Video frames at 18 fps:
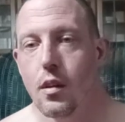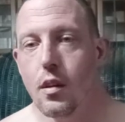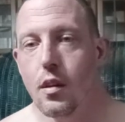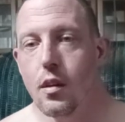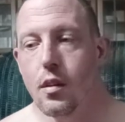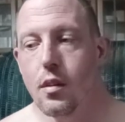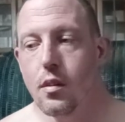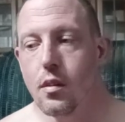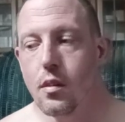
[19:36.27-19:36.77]

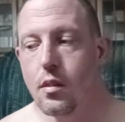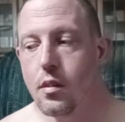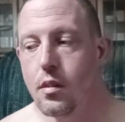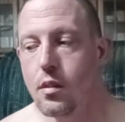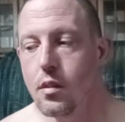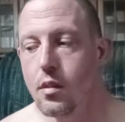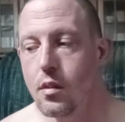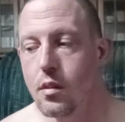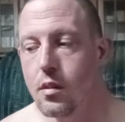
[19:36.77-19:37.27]

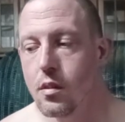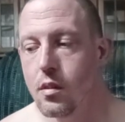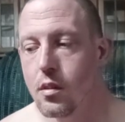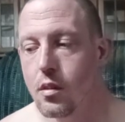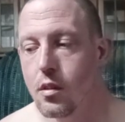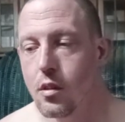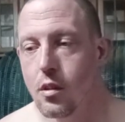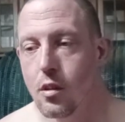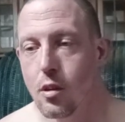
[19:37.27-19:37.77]
And
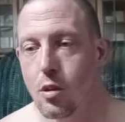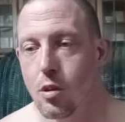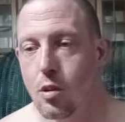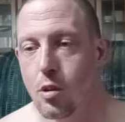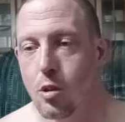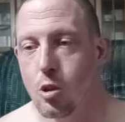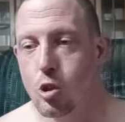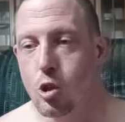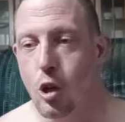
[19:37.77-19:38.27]

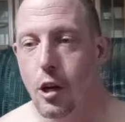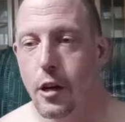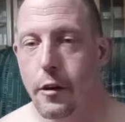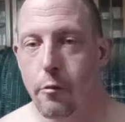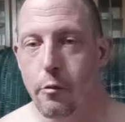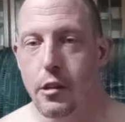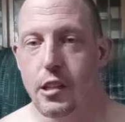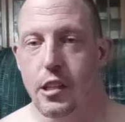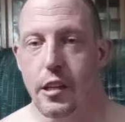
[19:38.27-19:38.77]
try
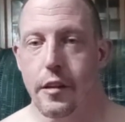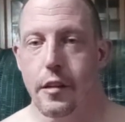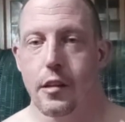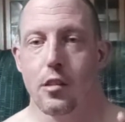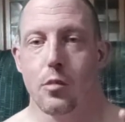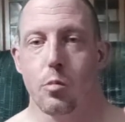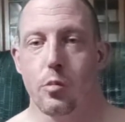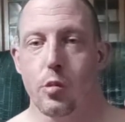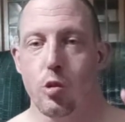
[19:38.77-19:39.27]
to
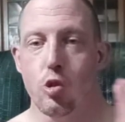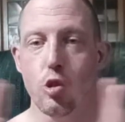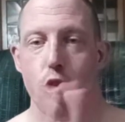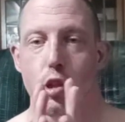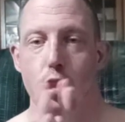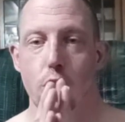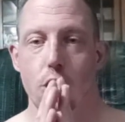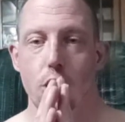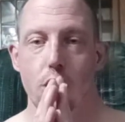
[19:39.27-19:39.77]
reconnect with each
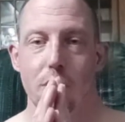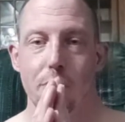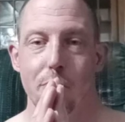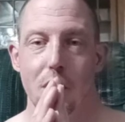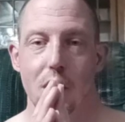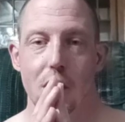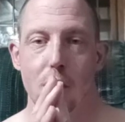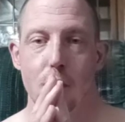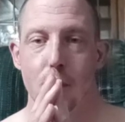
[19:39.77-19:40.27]
other.
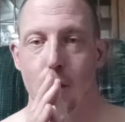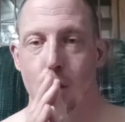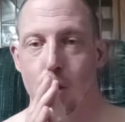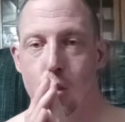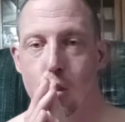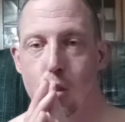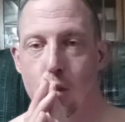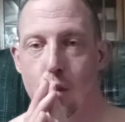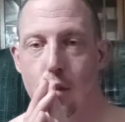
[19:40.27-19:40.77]
Make each other
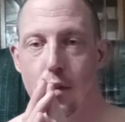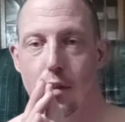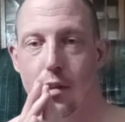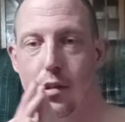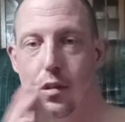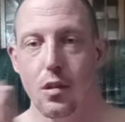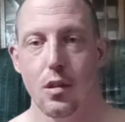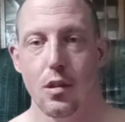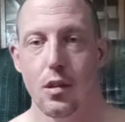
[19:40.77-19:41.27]
strong.
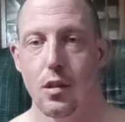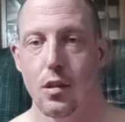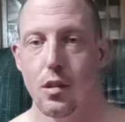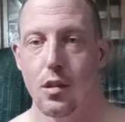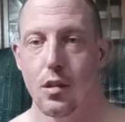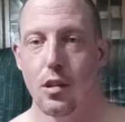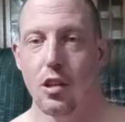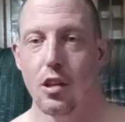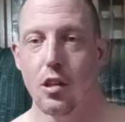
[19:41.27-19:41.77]

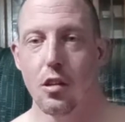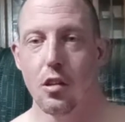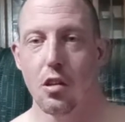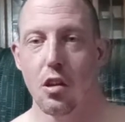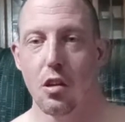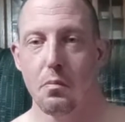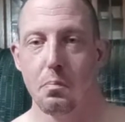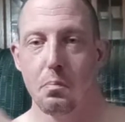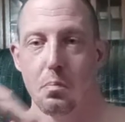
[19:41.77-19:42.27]
And
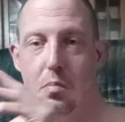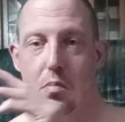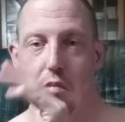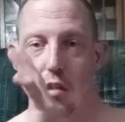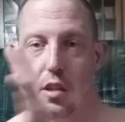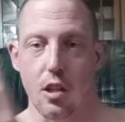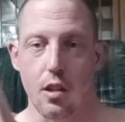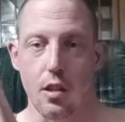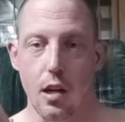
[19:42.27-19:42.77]

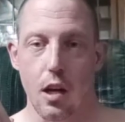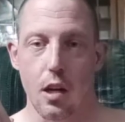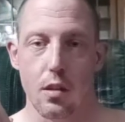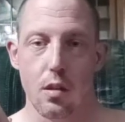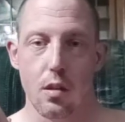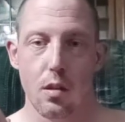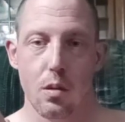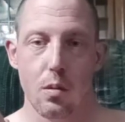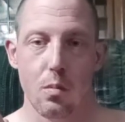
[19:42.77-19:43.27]
if
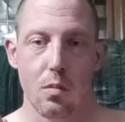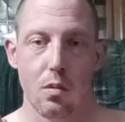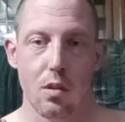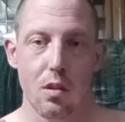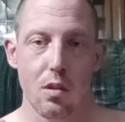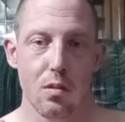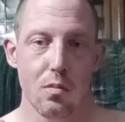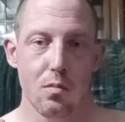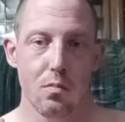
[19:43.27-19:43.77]
that doesn't
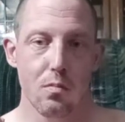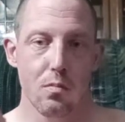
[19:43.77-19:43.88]
work,